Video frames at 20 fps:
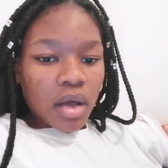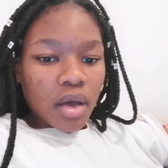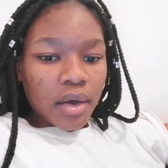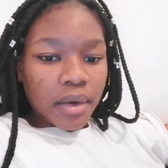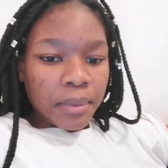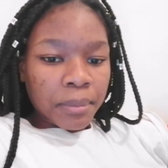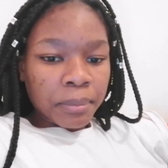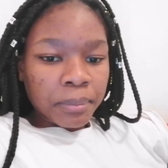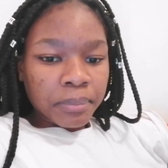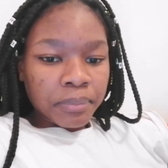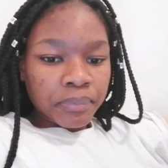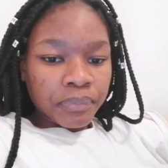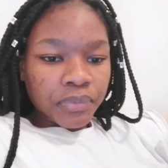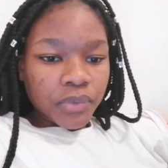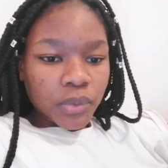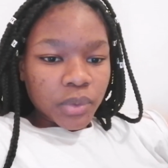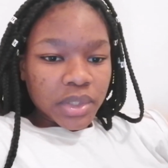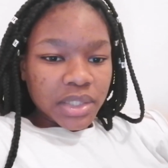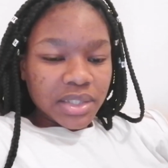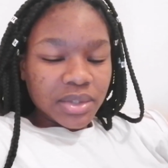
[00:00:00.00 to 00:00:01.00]

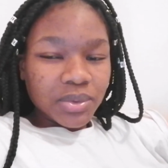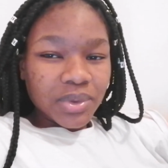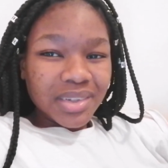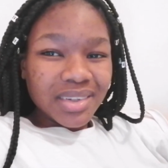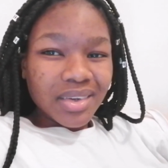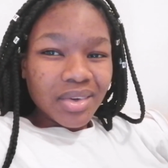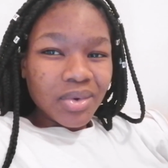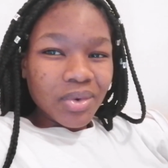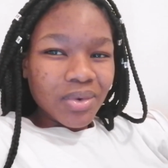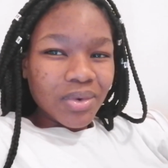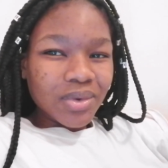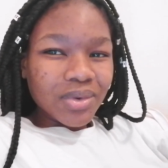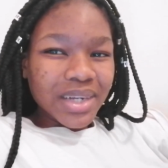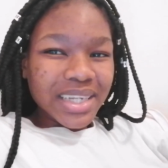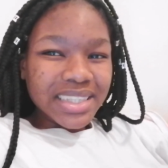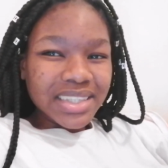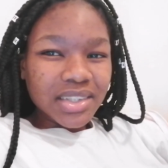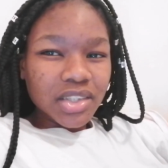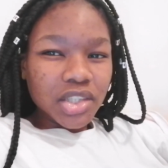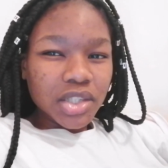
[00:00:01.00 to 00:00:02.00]
um, we just want to go
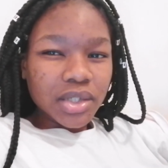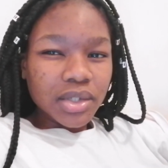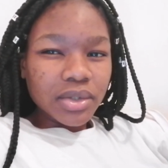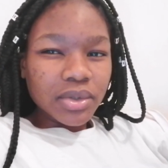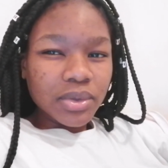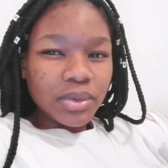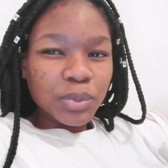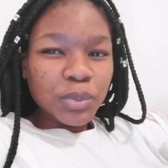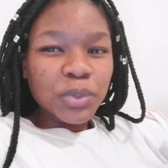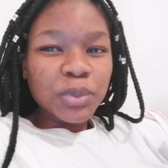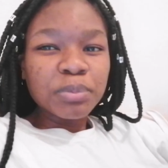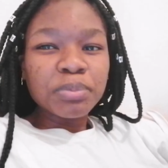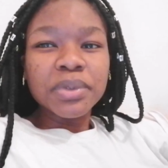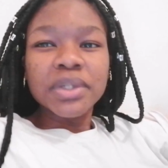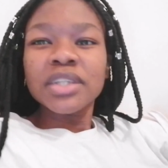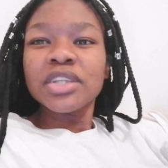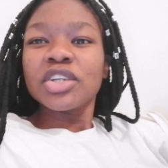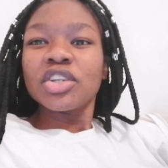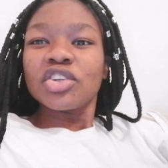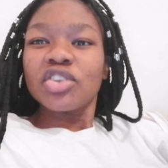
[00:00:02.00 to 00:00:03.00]
and chill we've
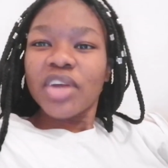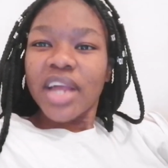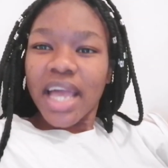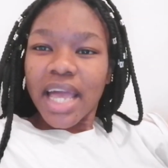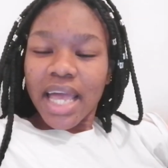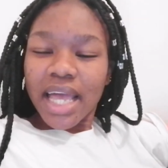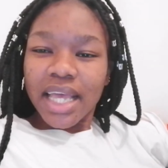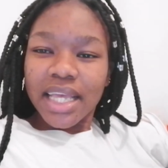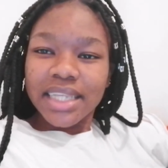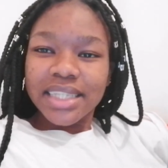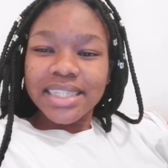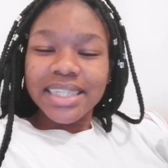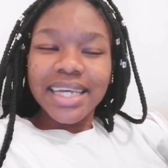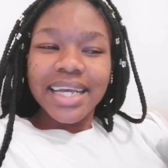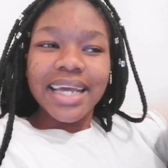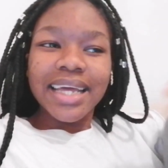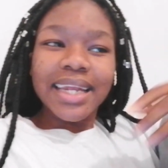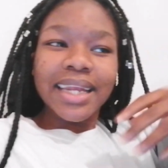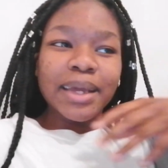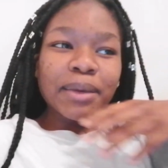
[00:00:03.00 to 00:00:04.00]
been stressed
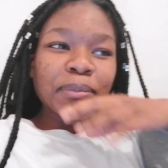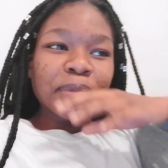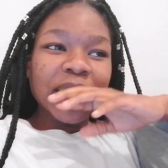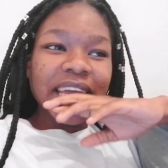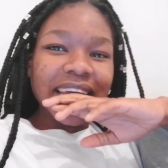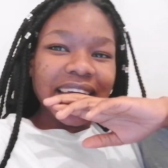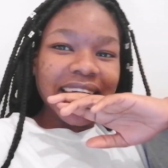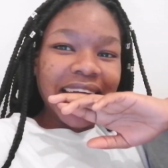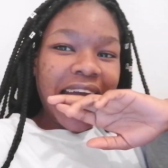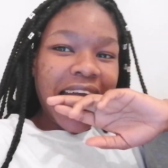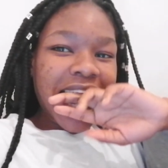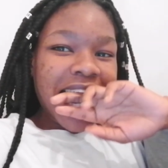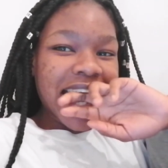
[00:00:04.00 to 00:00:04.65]
academic